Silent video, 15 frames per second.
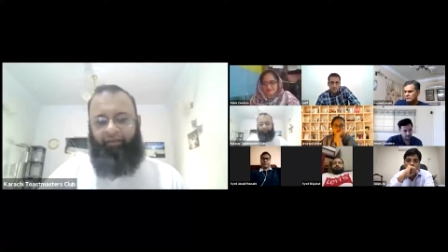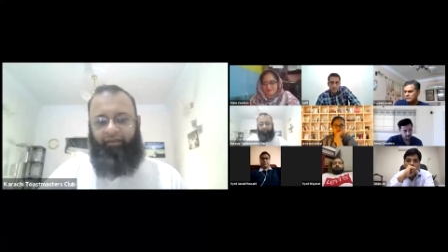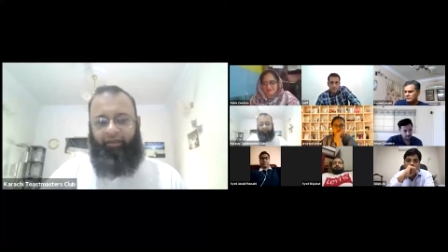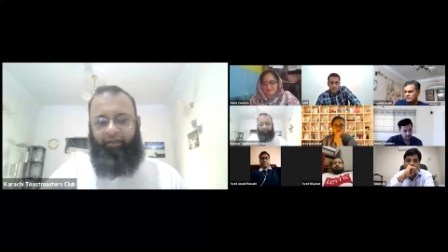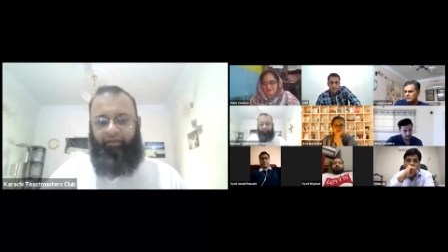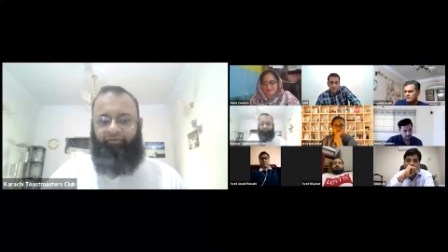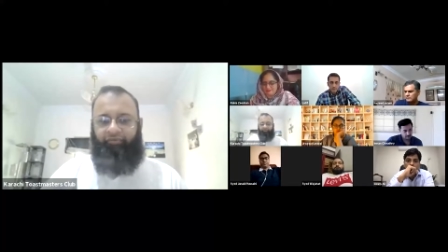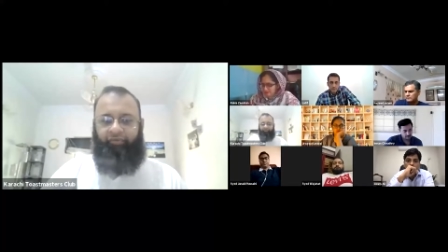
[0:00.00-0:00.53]

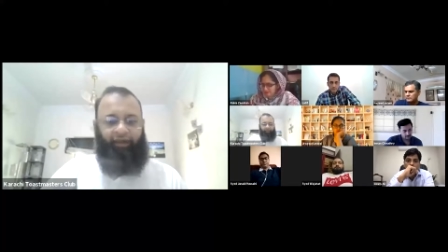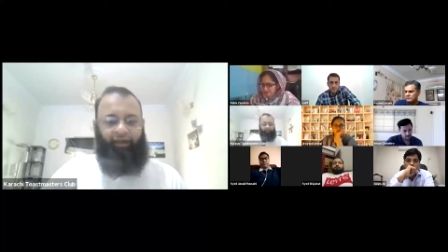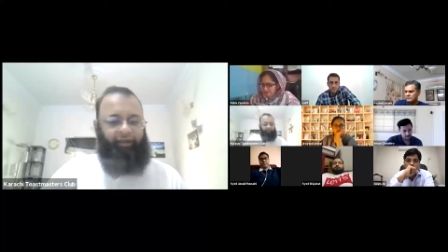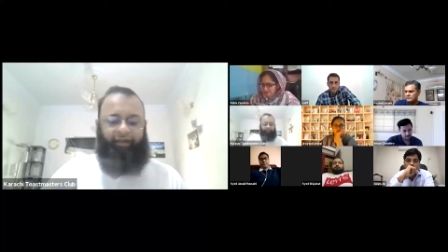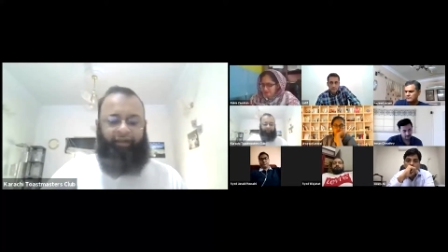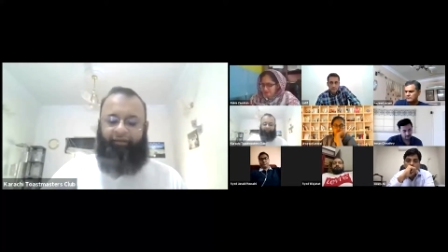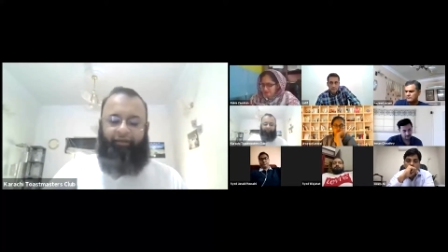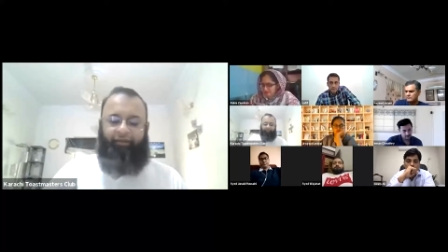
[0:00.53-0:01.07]
if
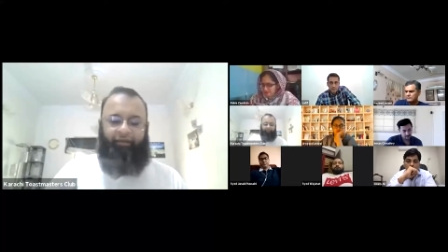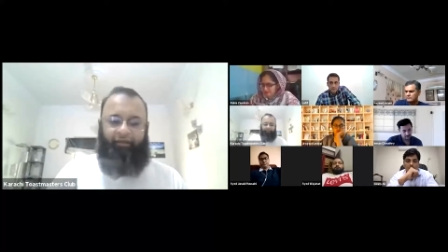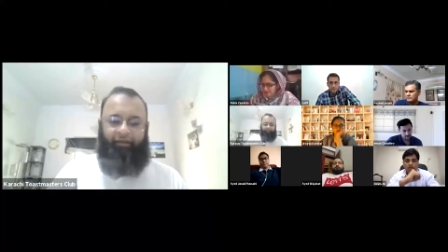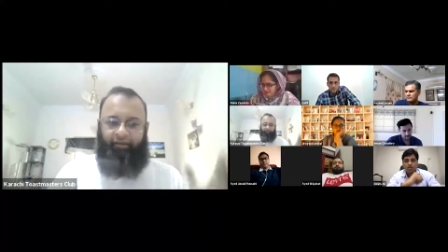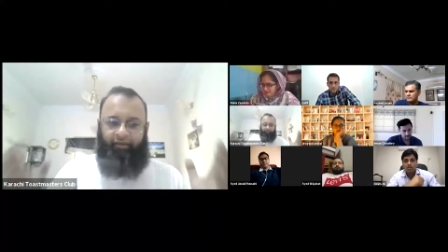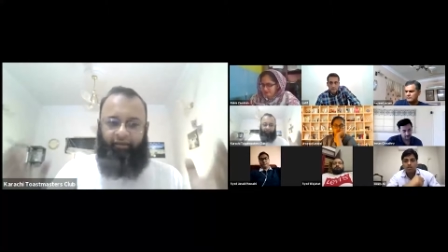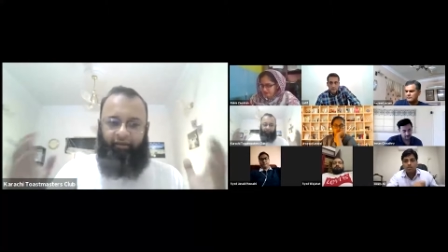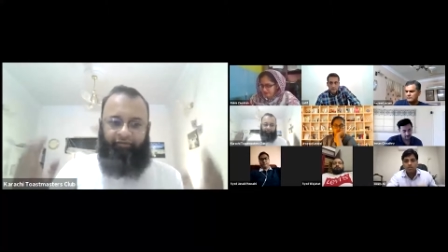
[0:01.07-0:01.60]

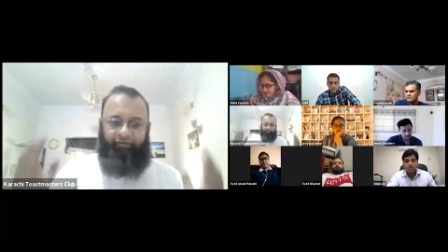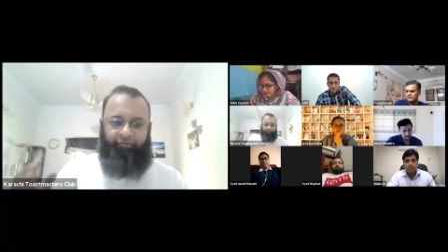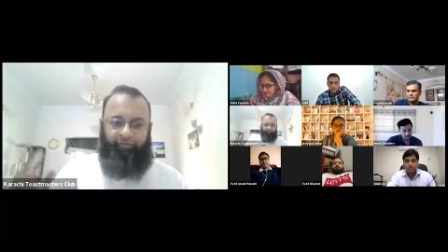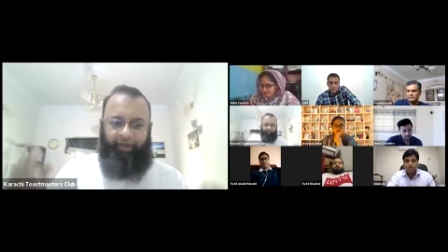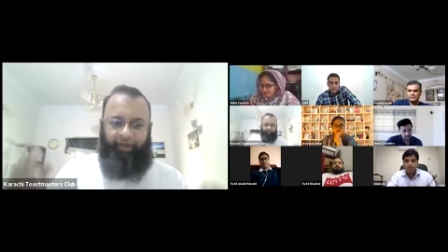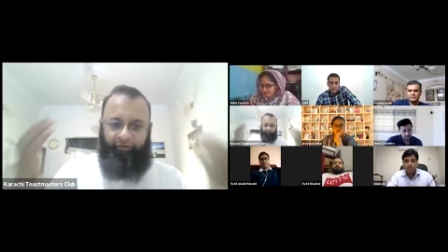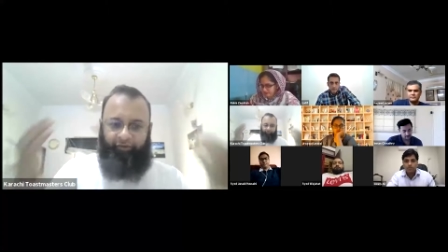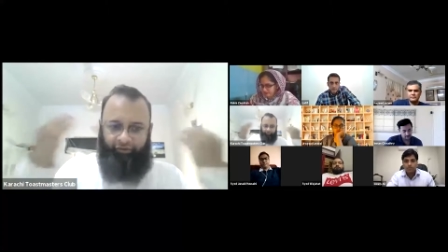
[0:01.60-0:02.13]
you
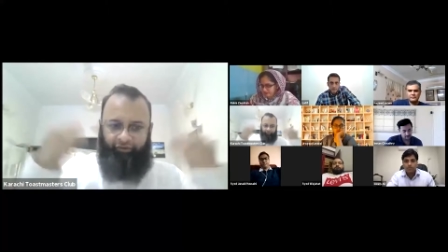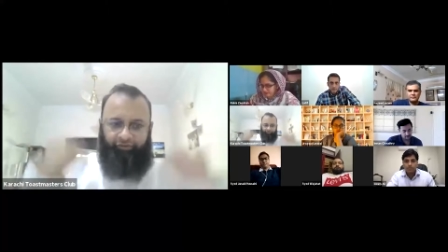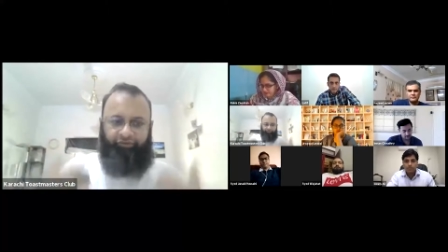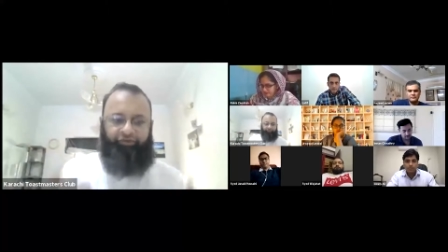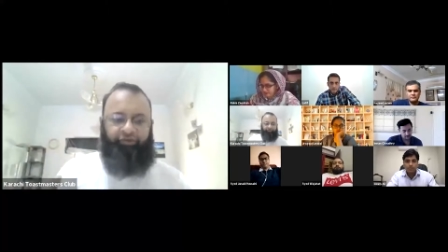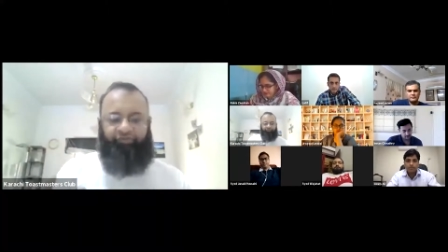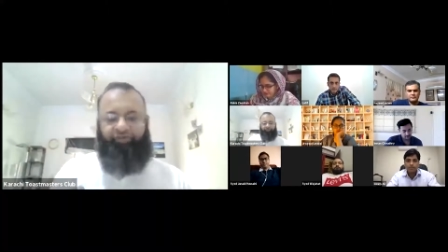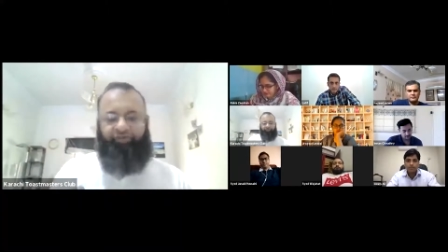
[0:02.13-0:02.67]
plan to
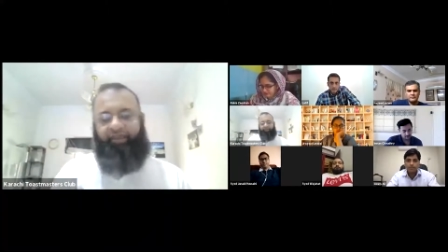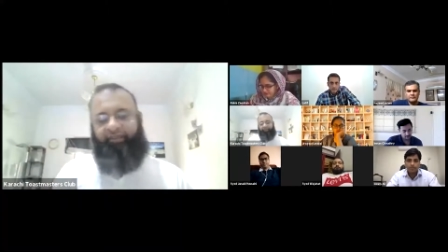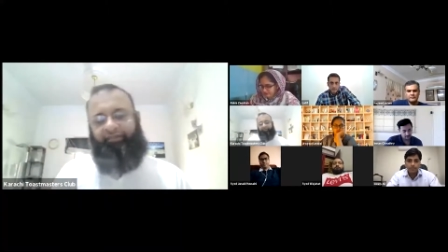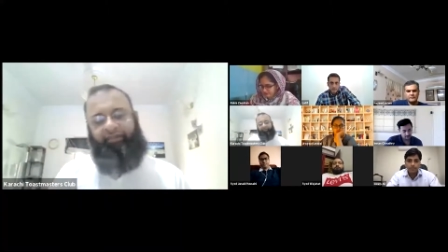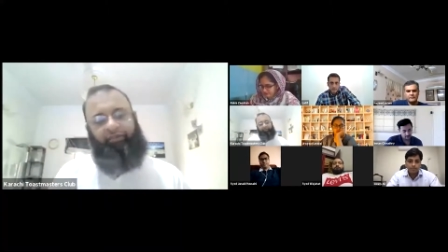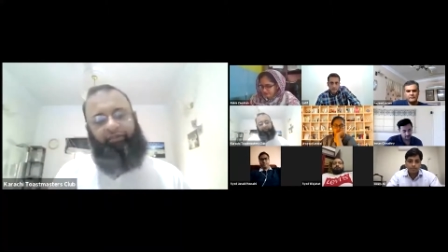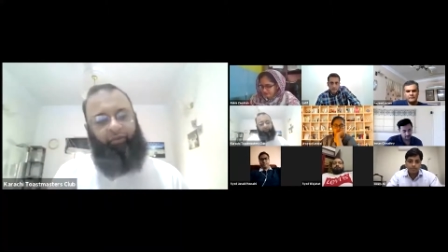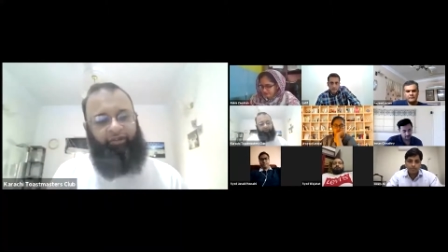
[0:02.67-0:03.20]
use your
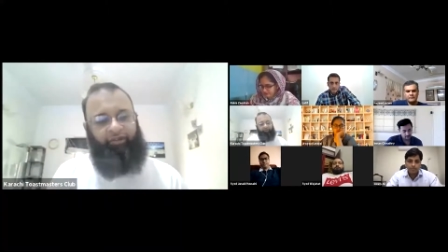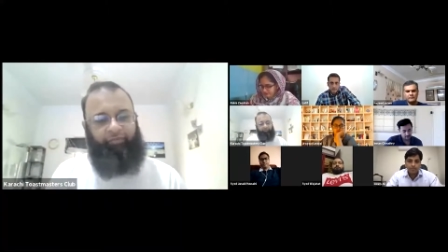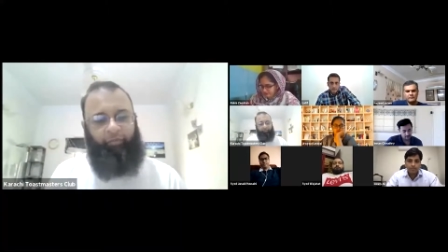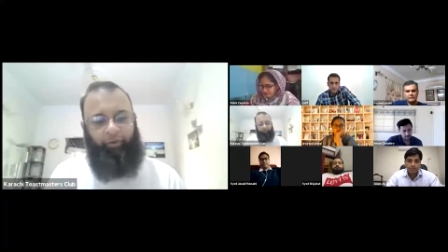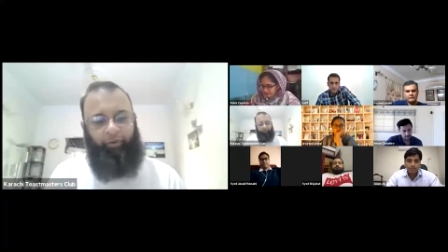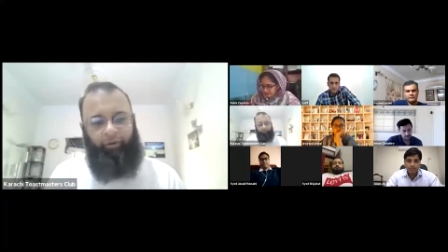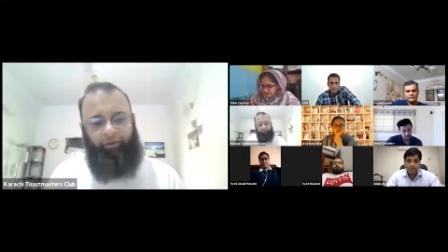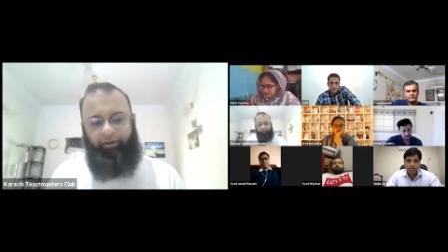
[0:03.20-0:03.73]
face and voice
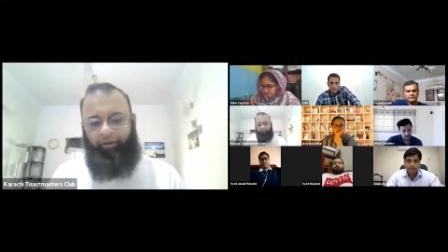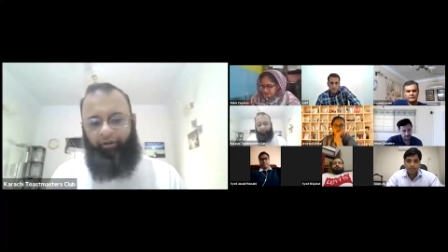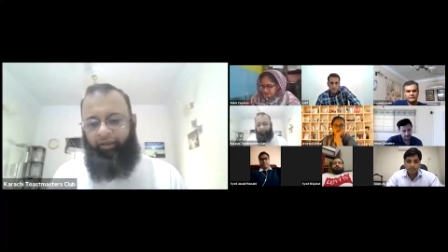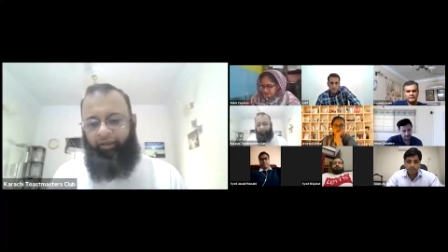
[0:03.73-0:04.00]
more,